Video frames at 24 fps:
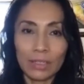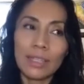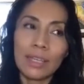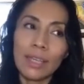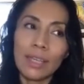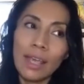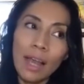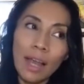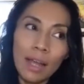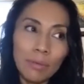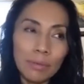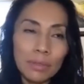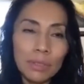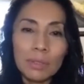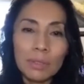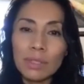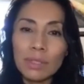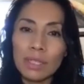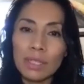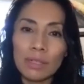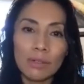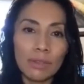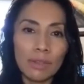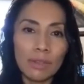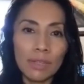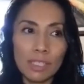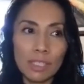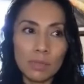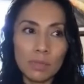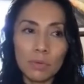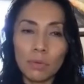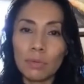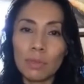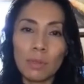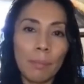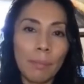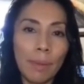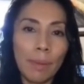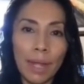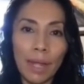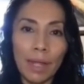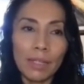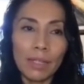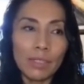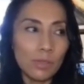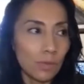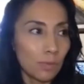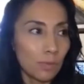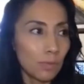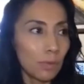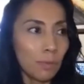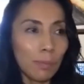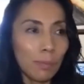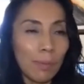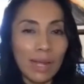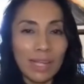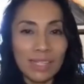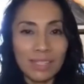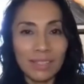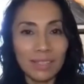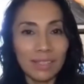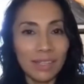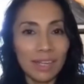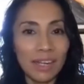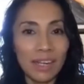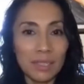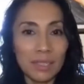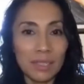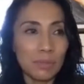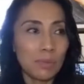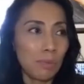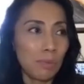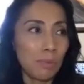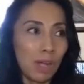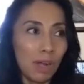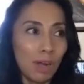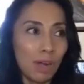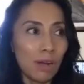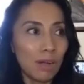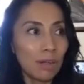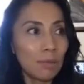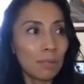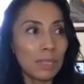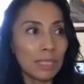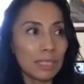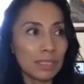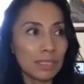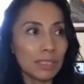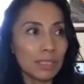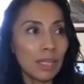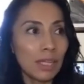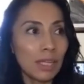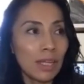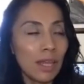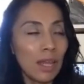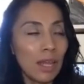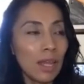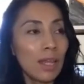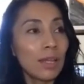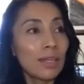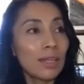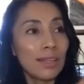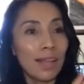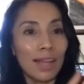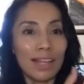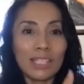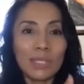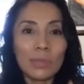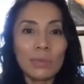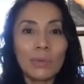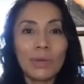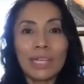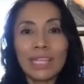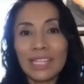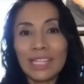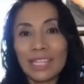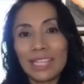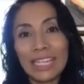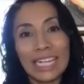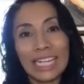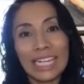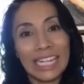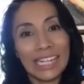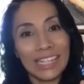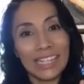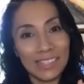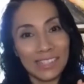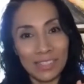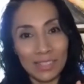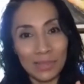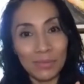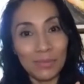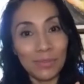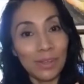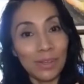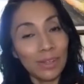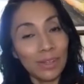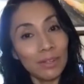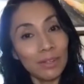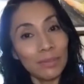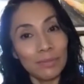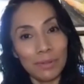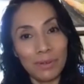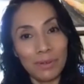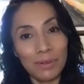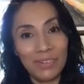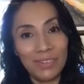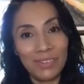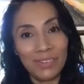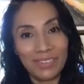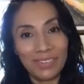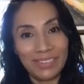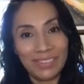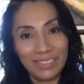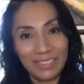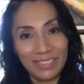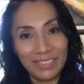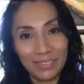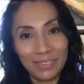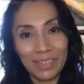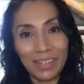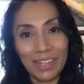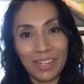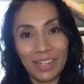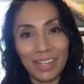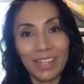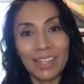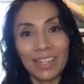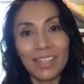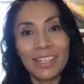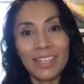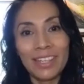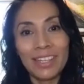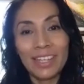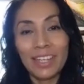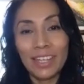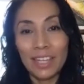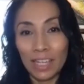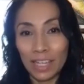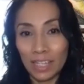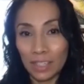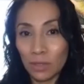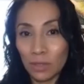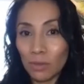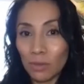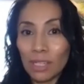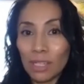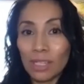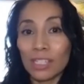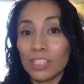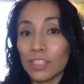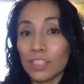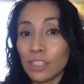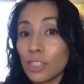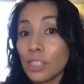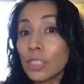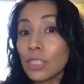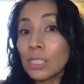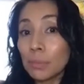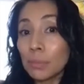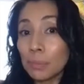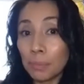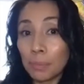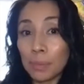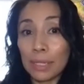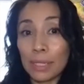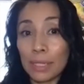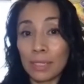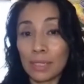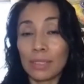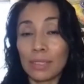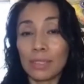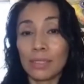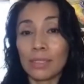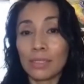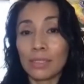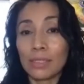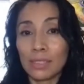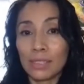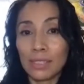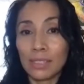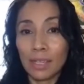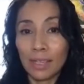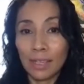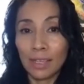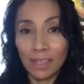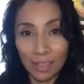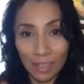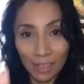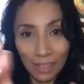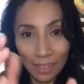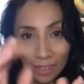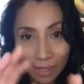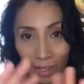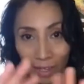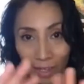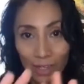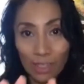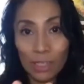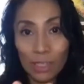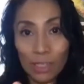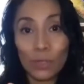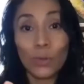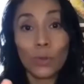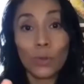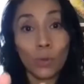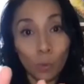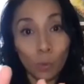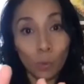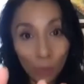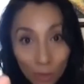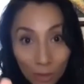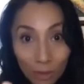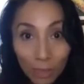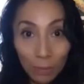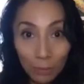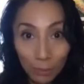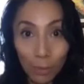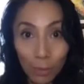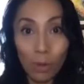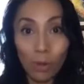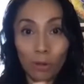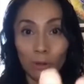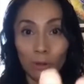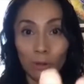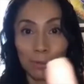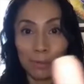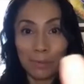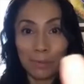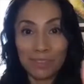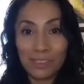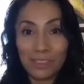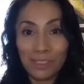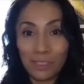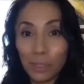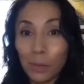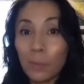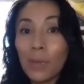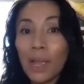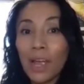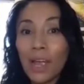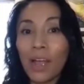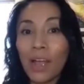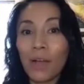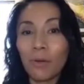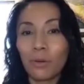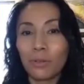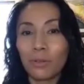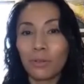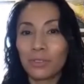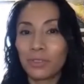They have to heal things from the past or from past lives, from karmas. That's why healing is available. Okay? And you can achieve peace. And you will evolve somehow.